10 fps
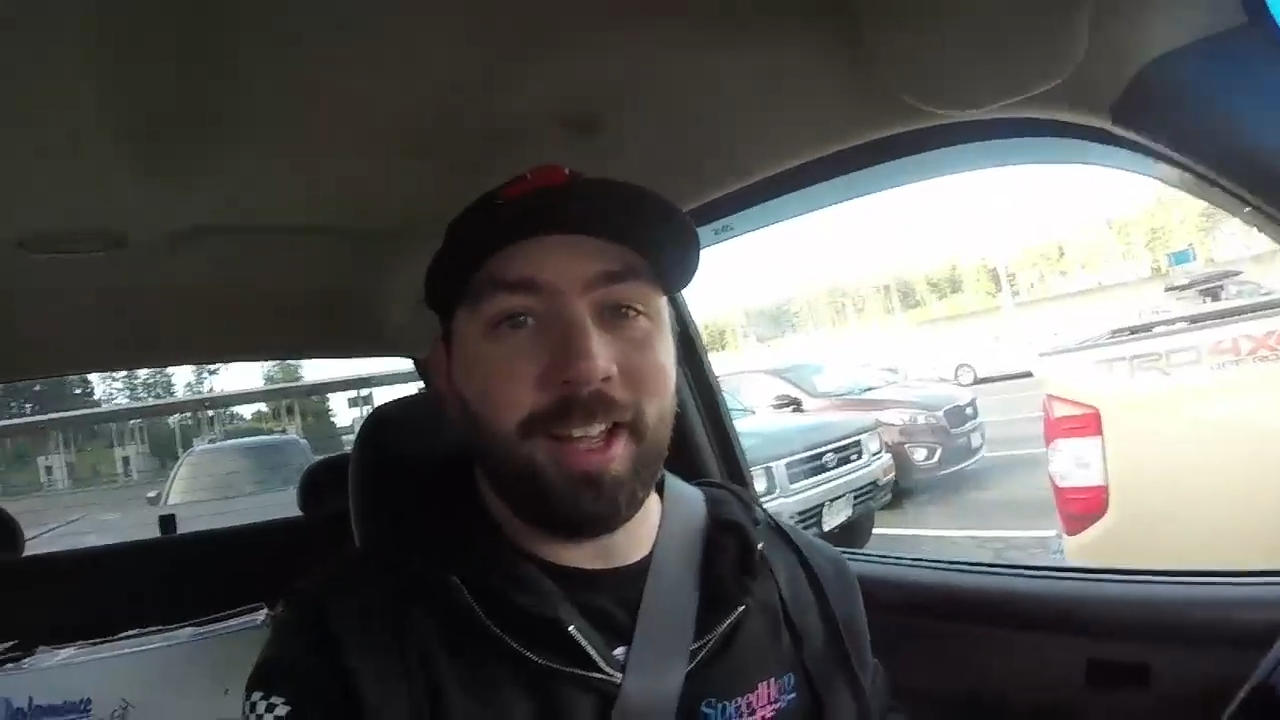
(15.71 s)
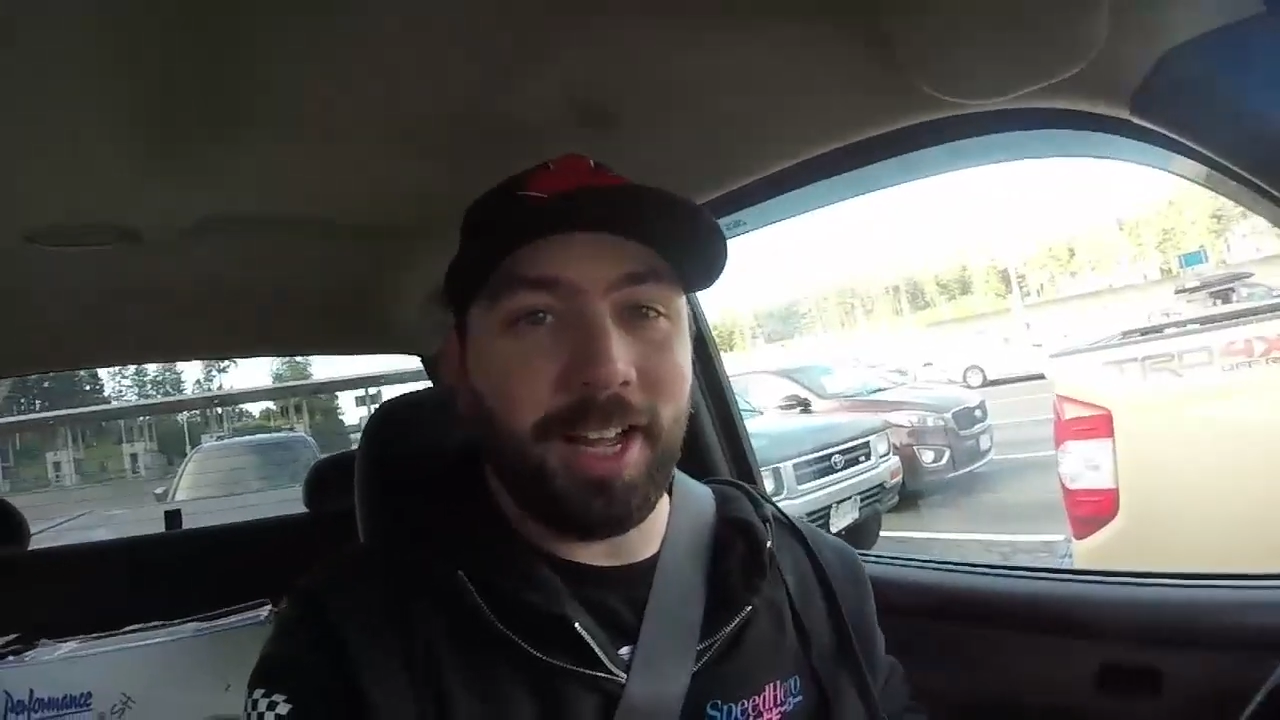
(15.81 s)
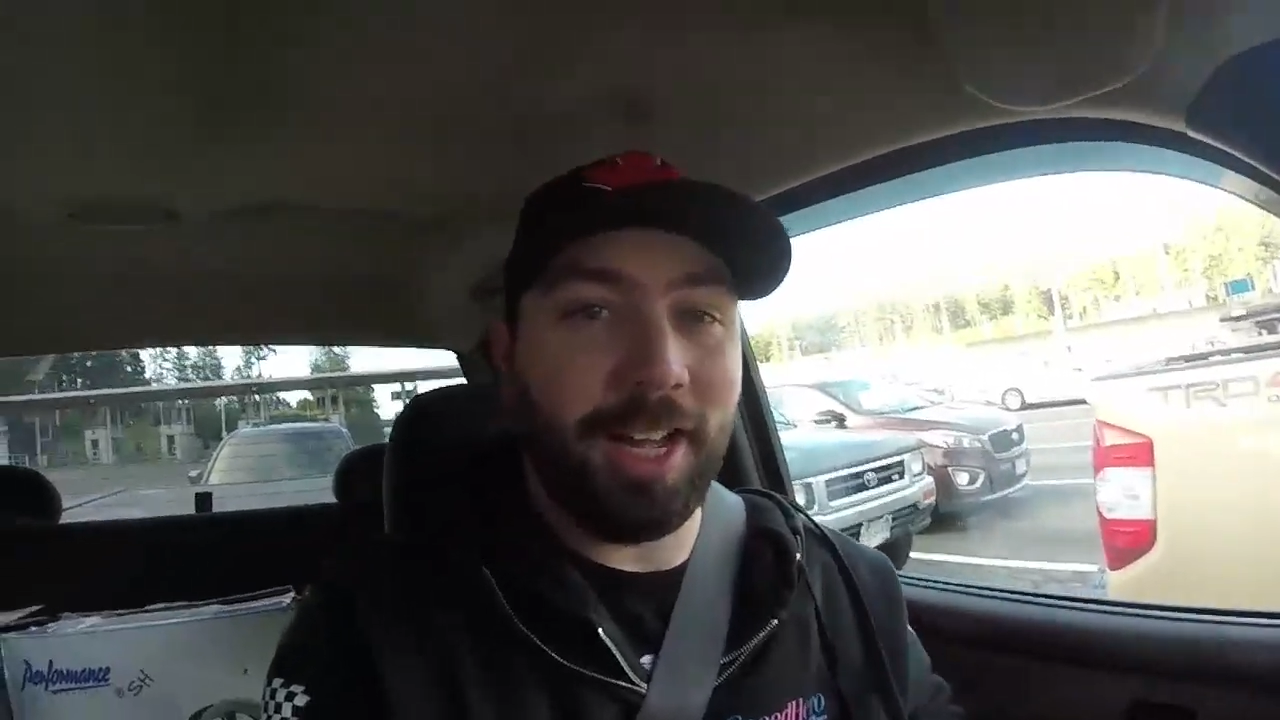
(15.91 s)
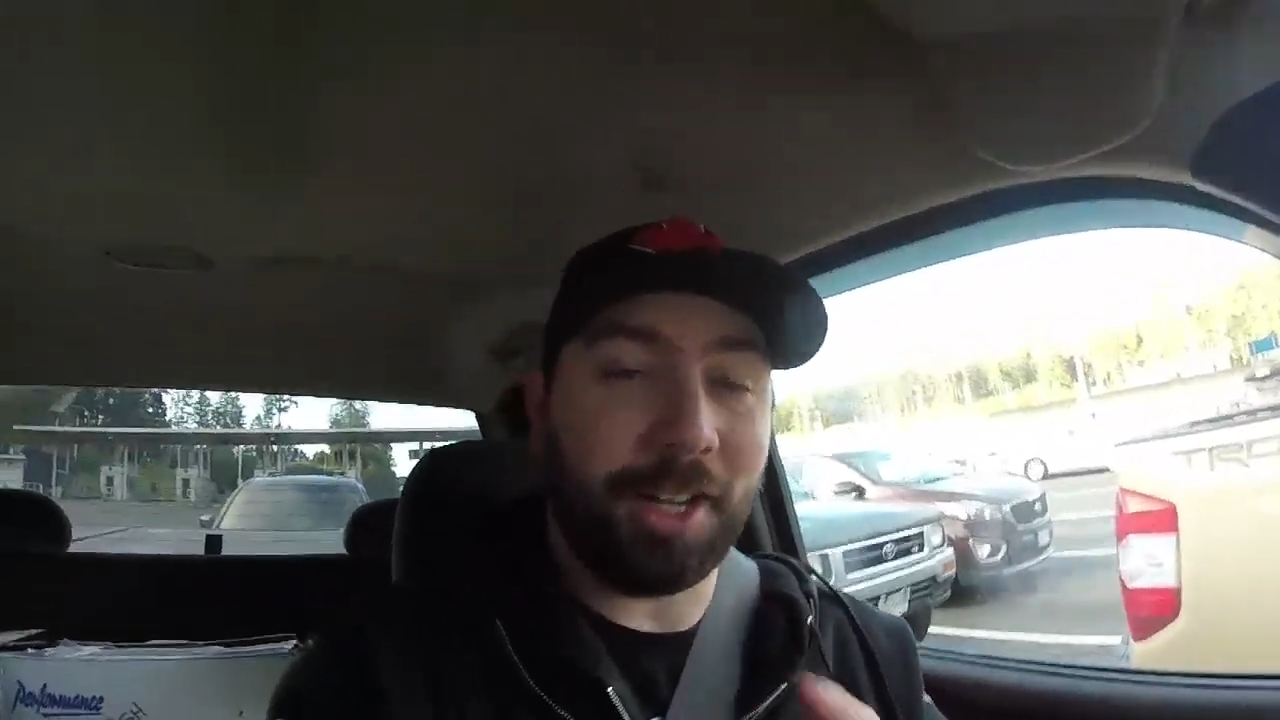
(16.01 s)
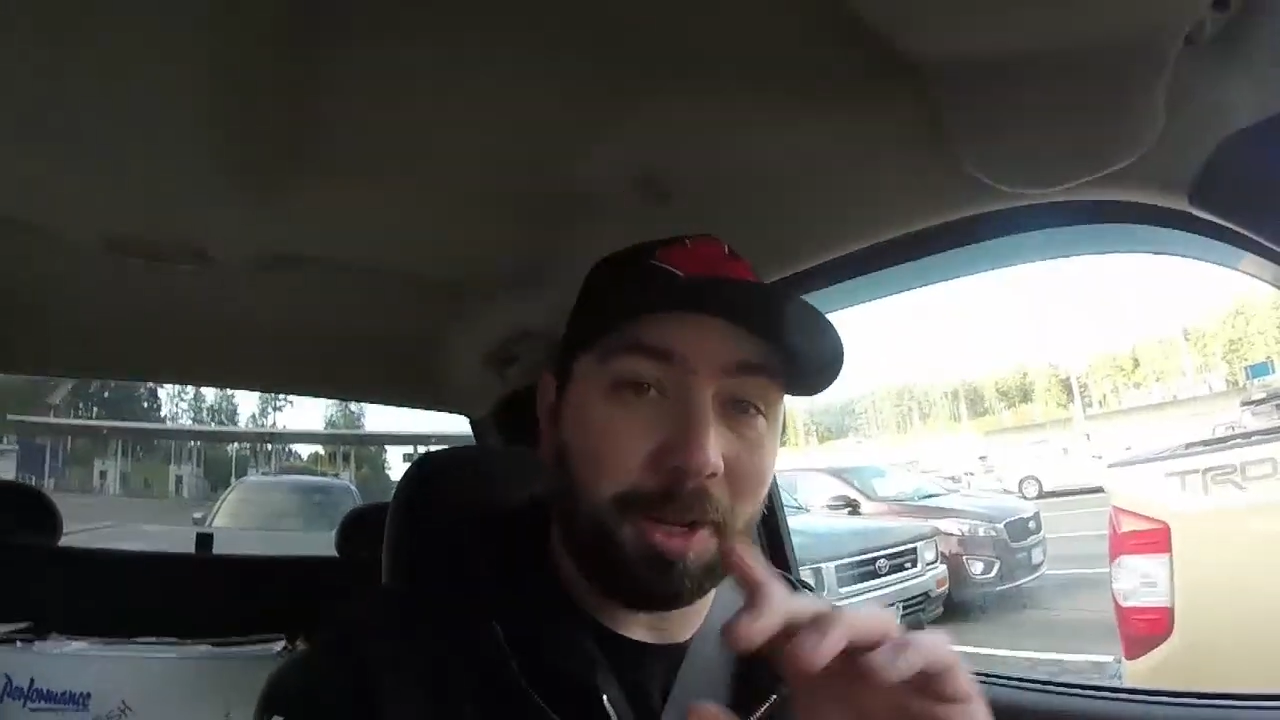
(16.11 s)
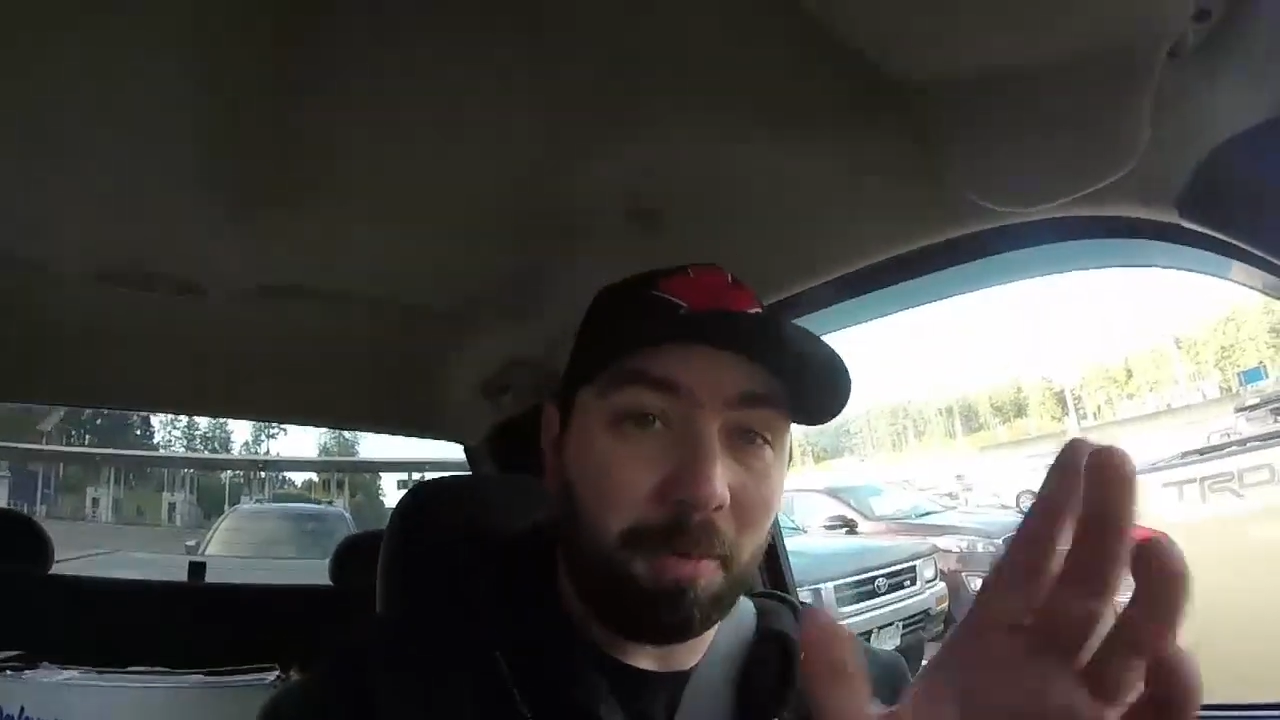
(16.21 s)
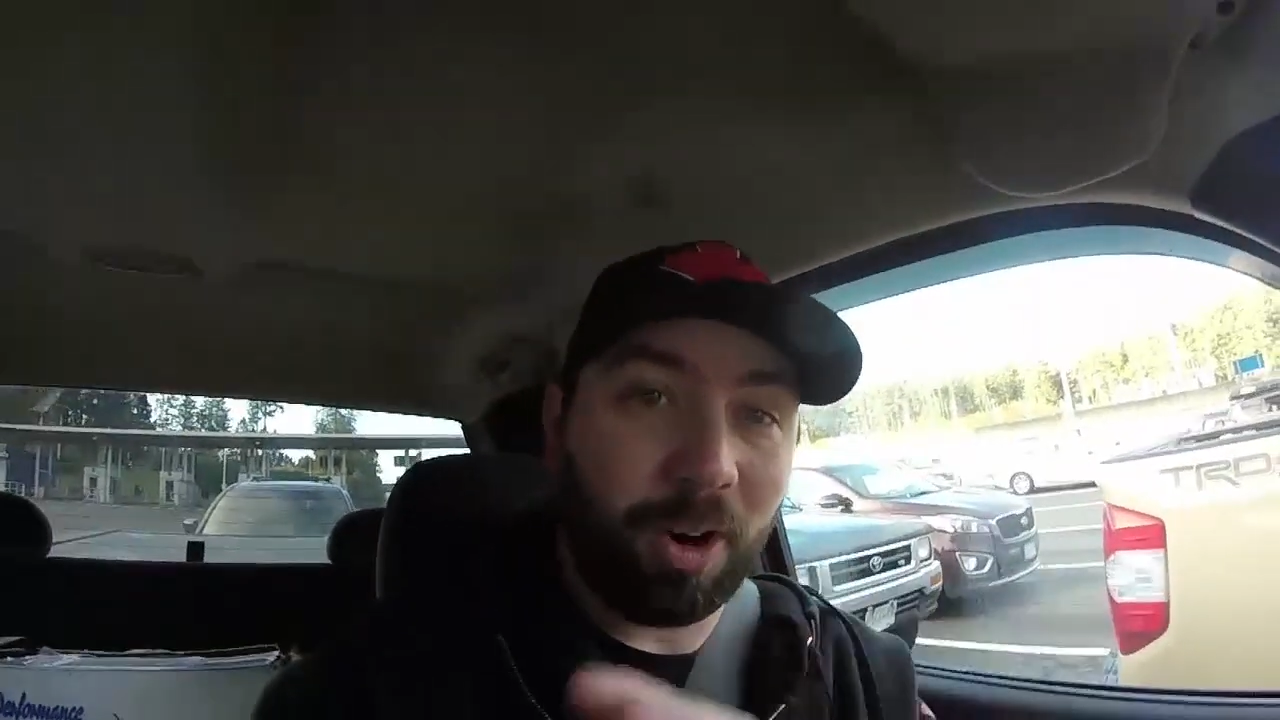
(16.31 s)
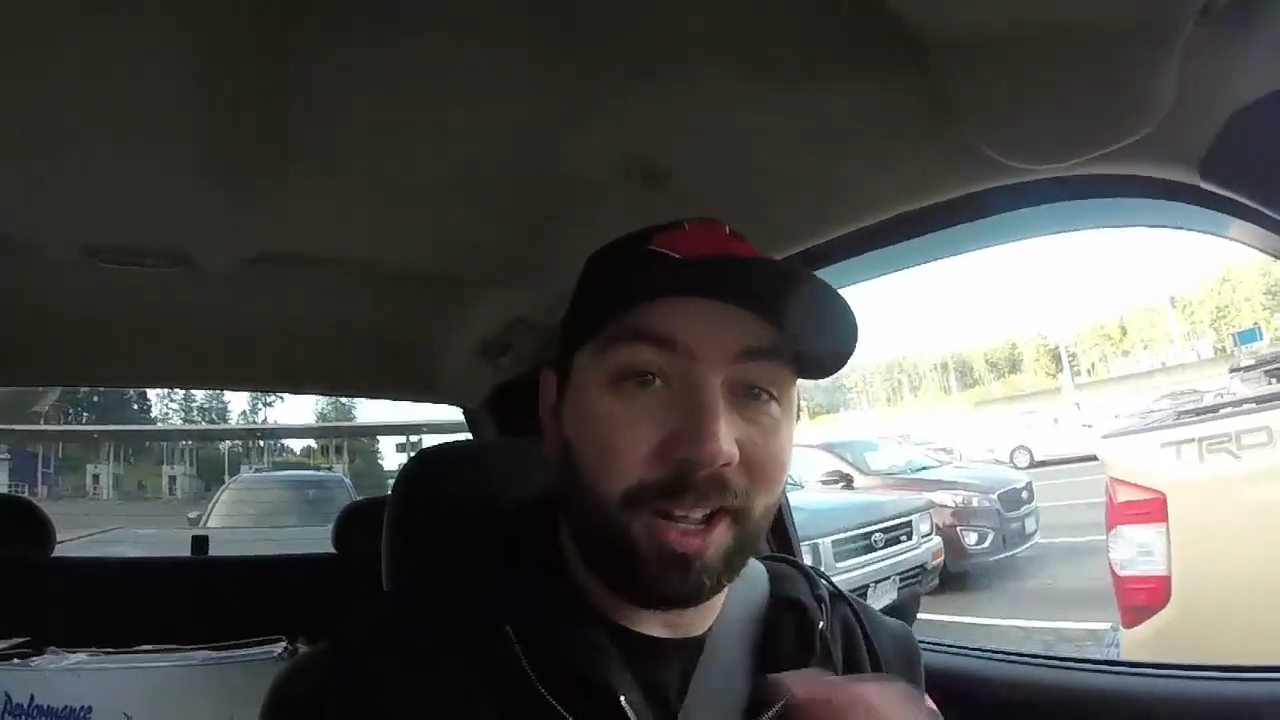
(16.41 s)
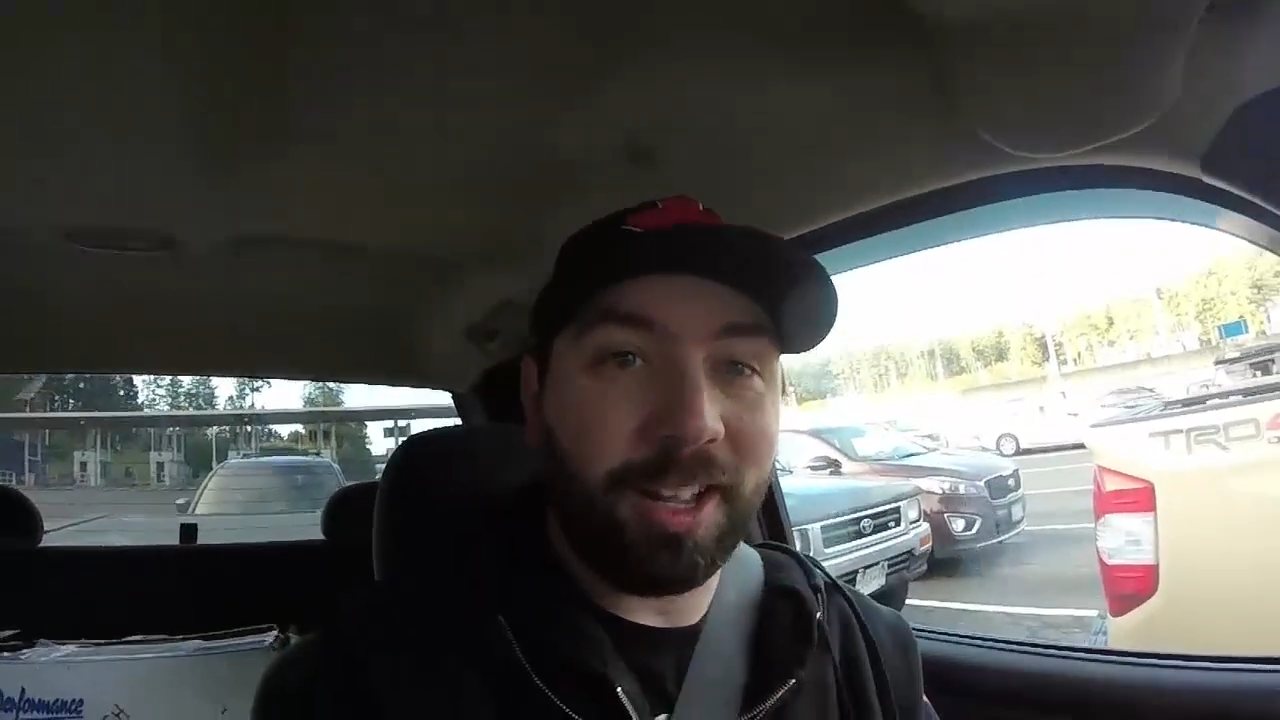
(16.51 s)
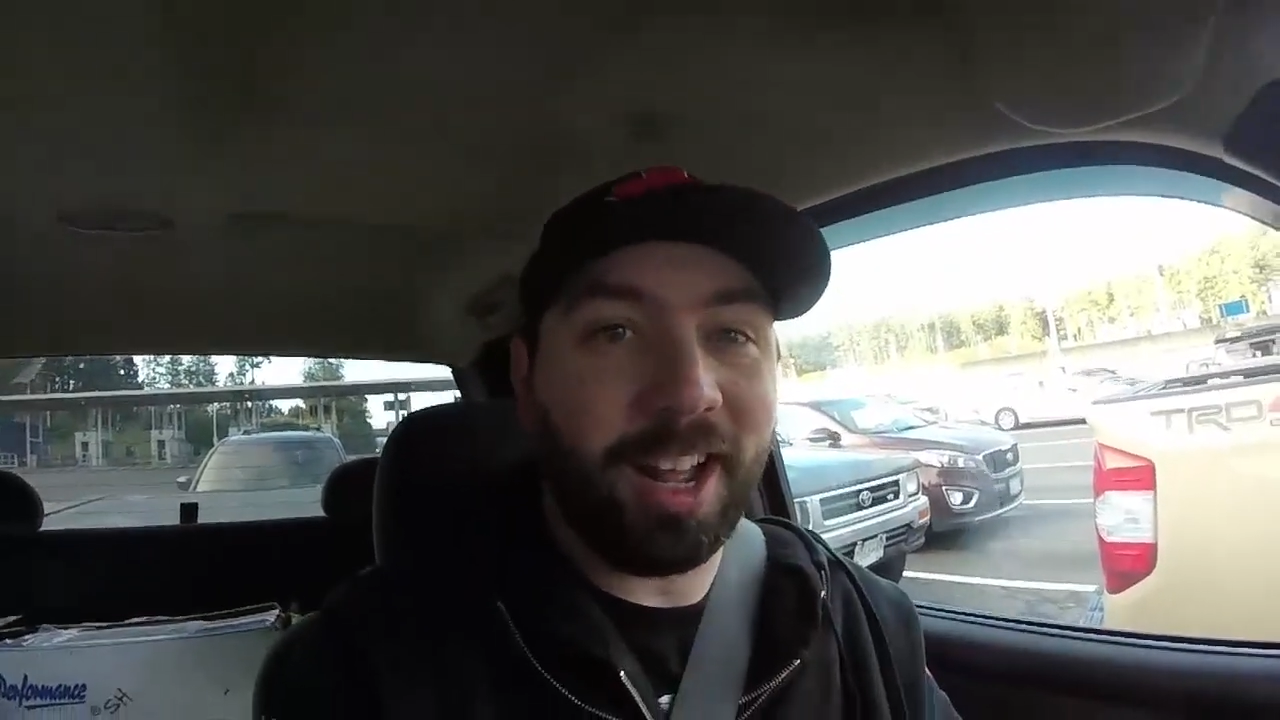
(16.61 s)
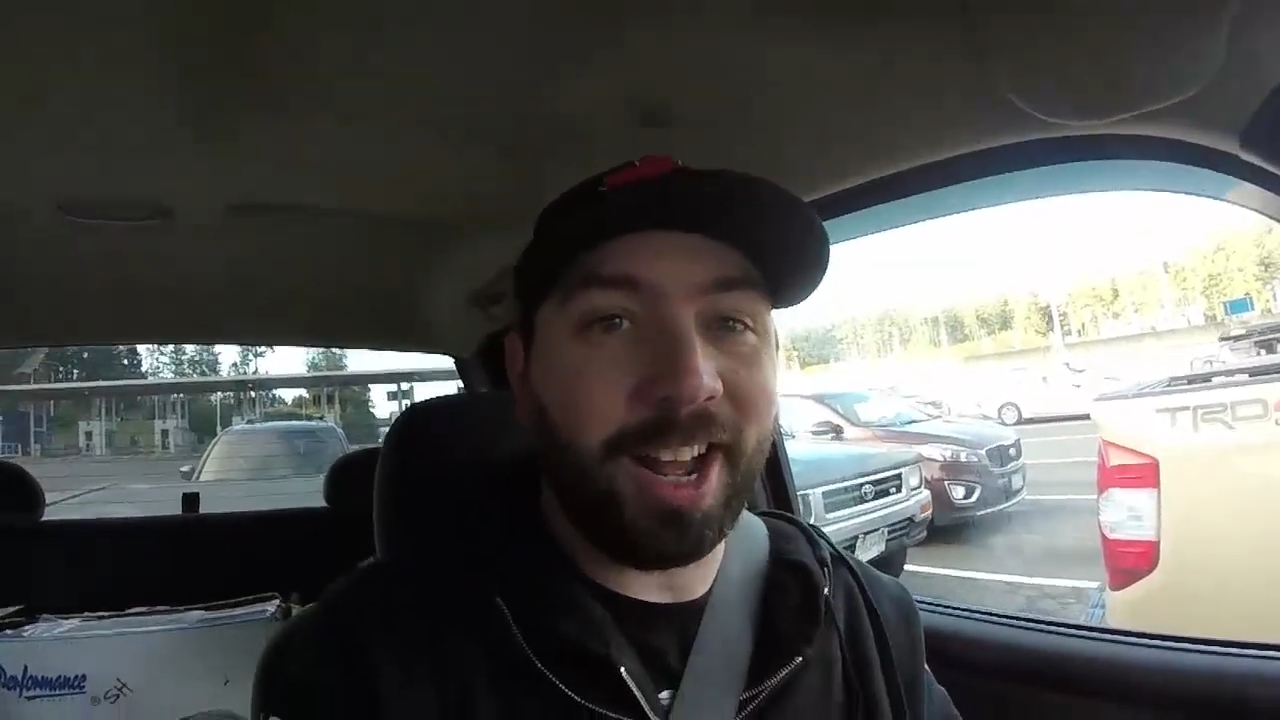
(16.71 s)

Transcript: Uh, good morning.